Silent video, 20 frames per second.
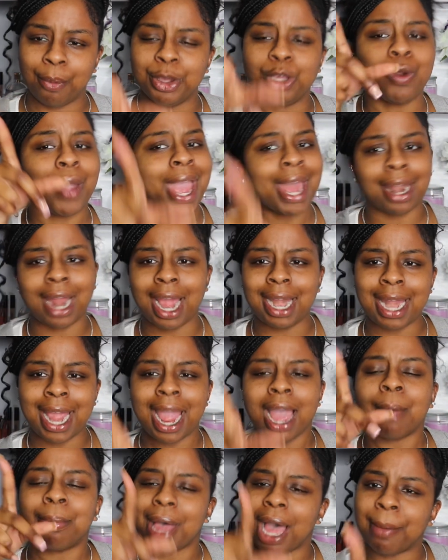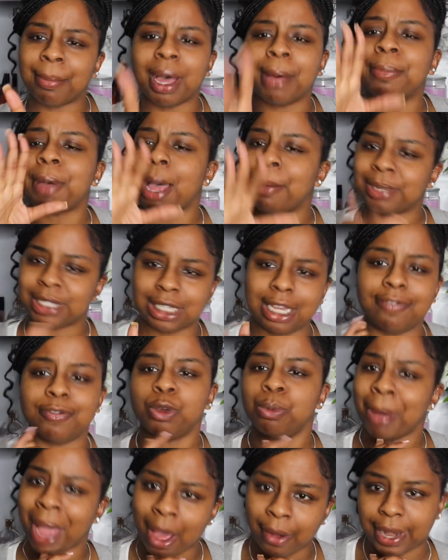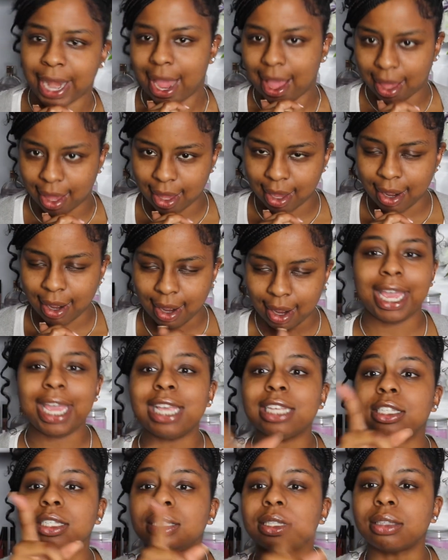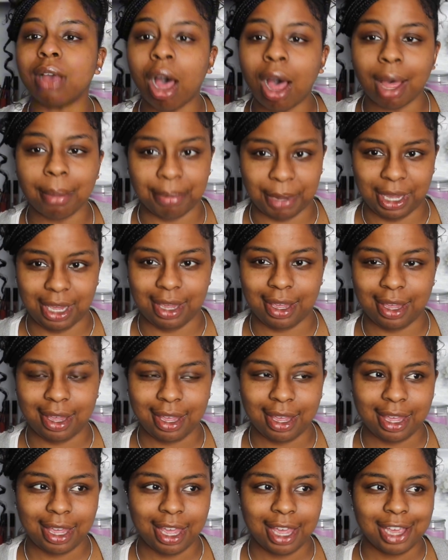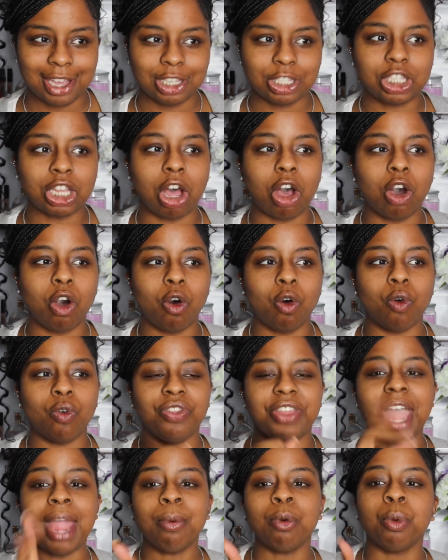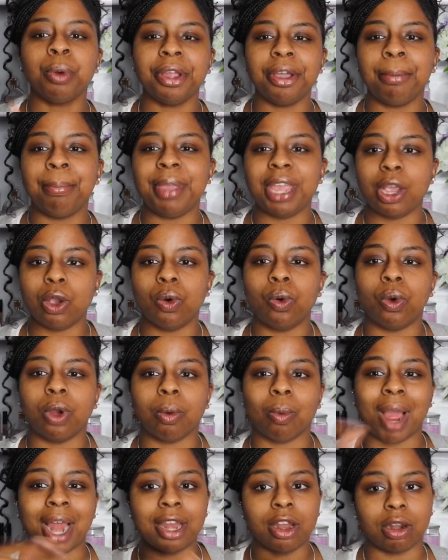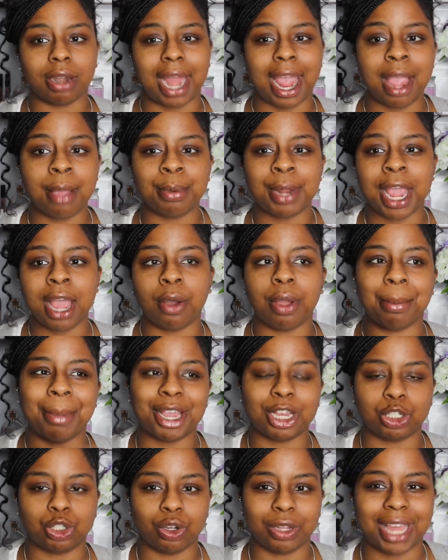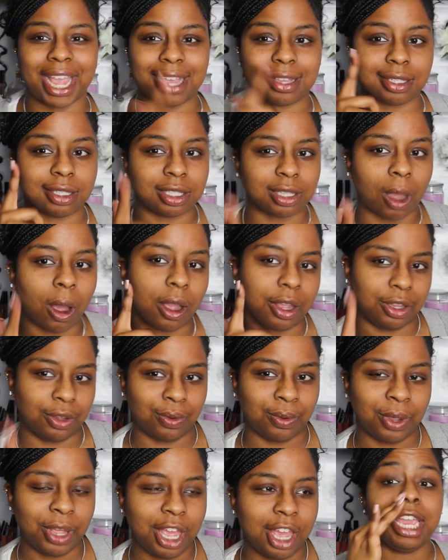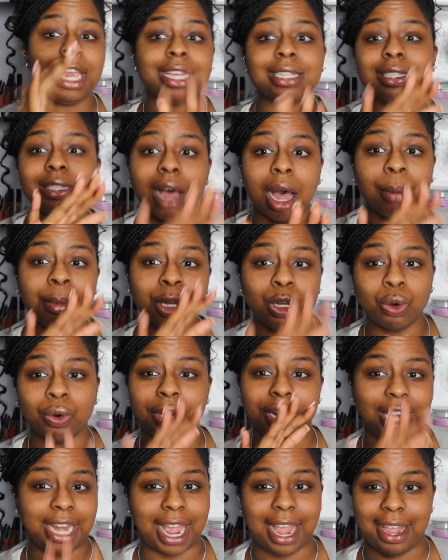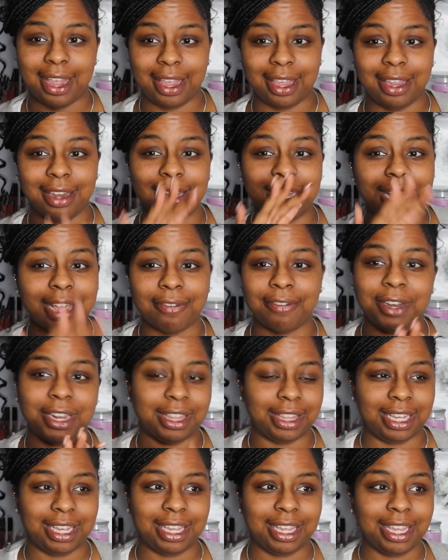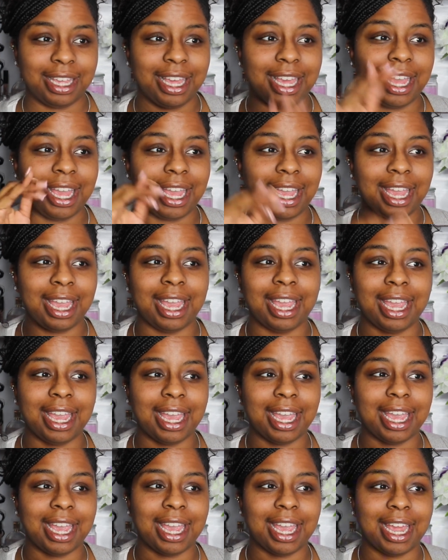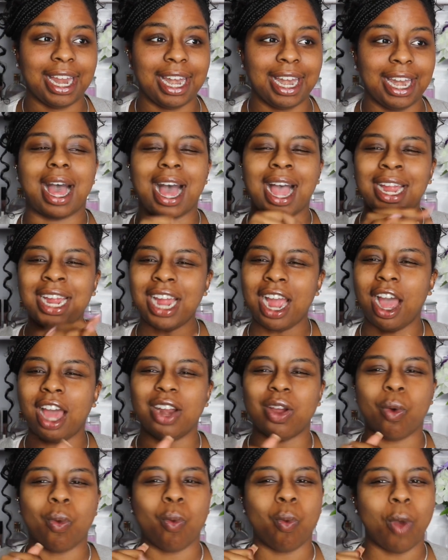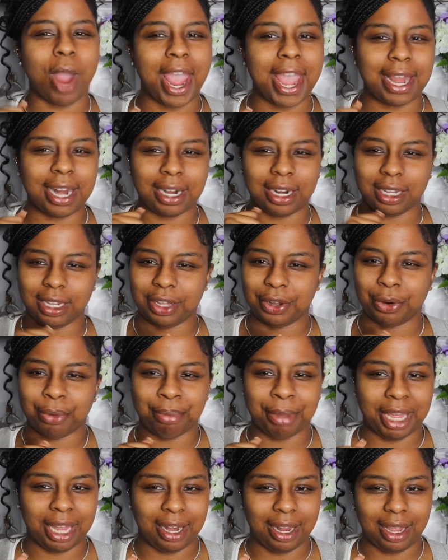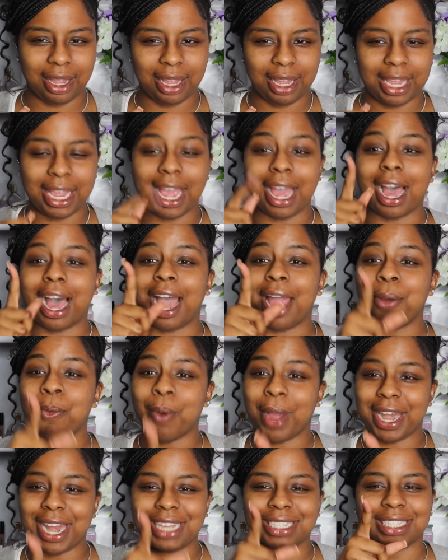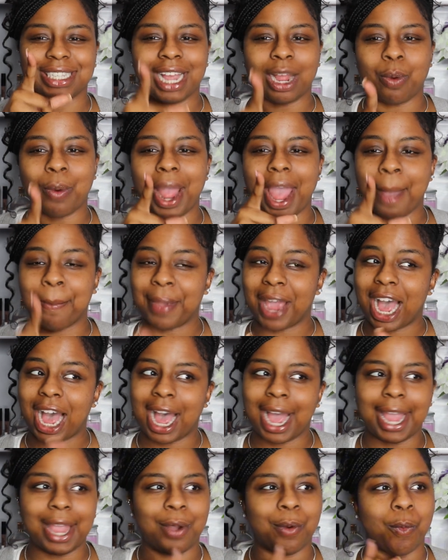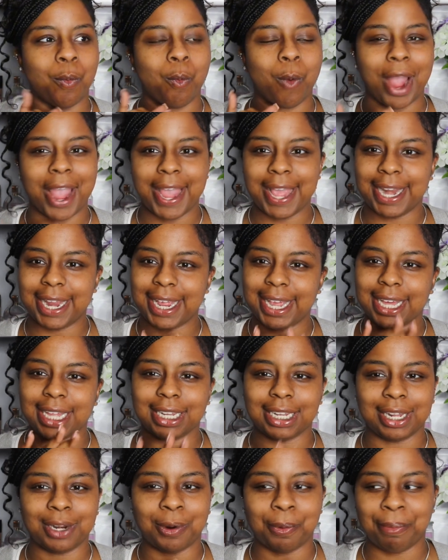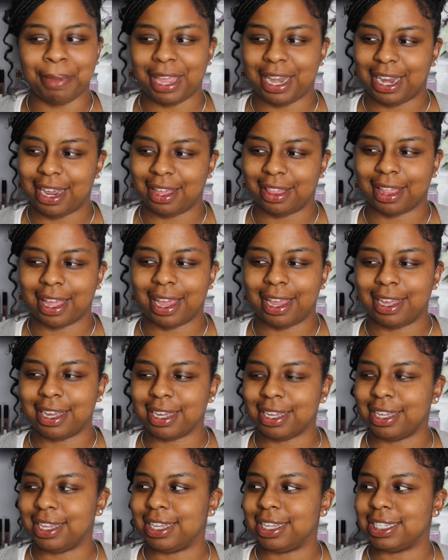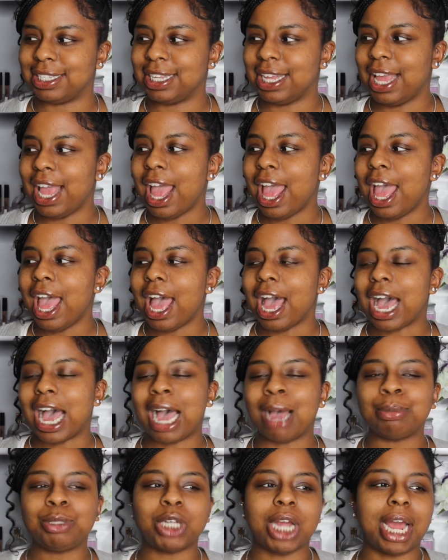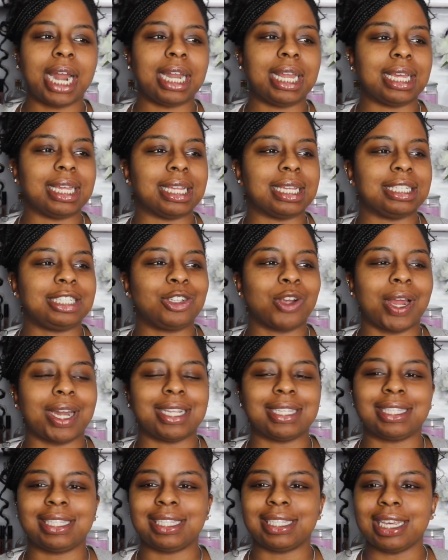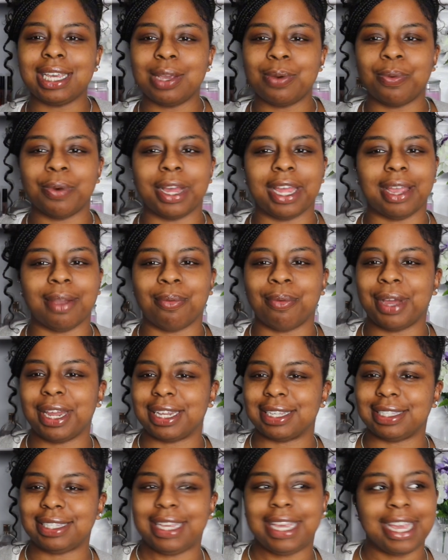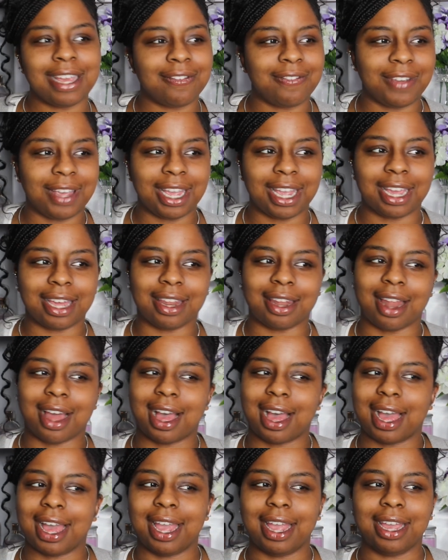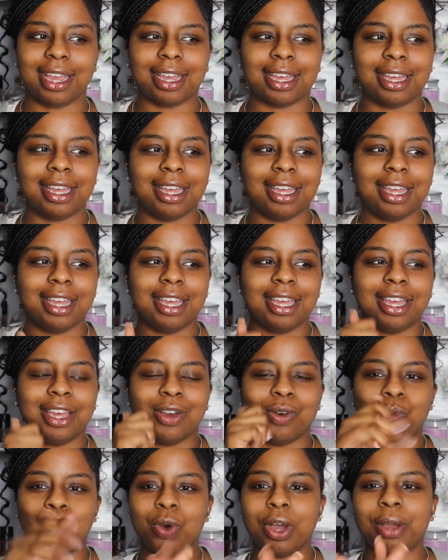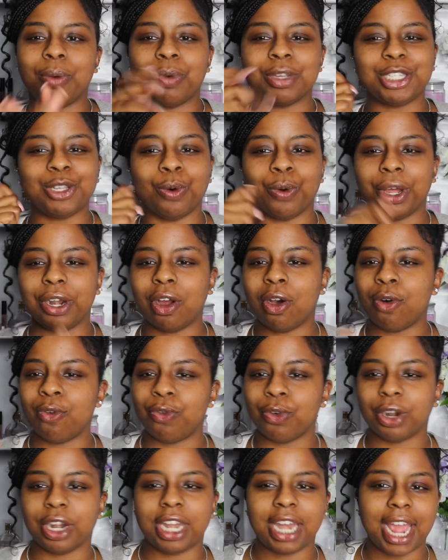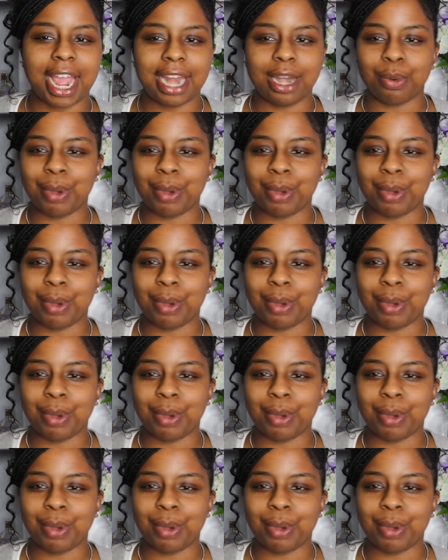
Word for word: When you act like that, I'm, I'm, I'm, I'm gonna see if you about that. He saw me. So they were real big on writing your name down and making sure they saw you. He saw me during the day, definitely and I kind of waited a little minute. Yeah, I wait. That's exactly what happened. I waited a little minute, like, cause I'm trying to trying to see what what is giving, like, what what's going on for today.